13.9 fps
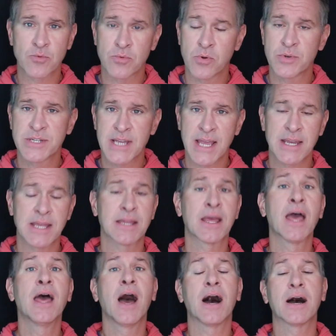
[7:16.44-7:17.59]
rotating
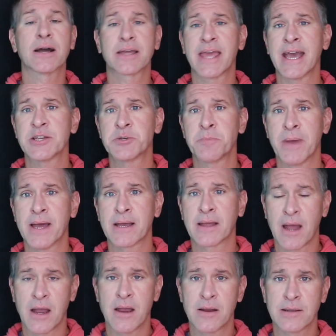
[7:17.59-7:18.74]
uh, cashback
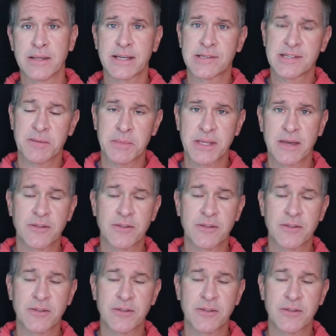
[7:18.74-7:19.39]
card like some of the